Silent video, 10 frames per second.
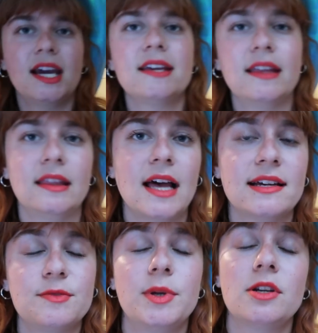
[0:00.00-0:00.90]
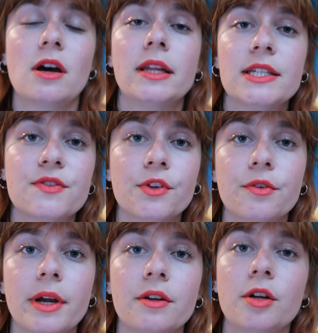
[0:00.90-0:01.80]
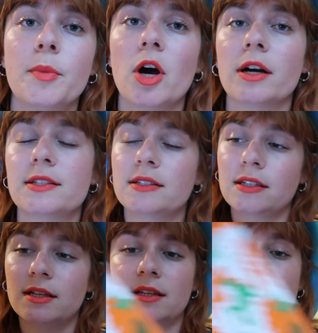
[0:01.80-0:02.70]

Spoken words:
And then last but not least for the regular box,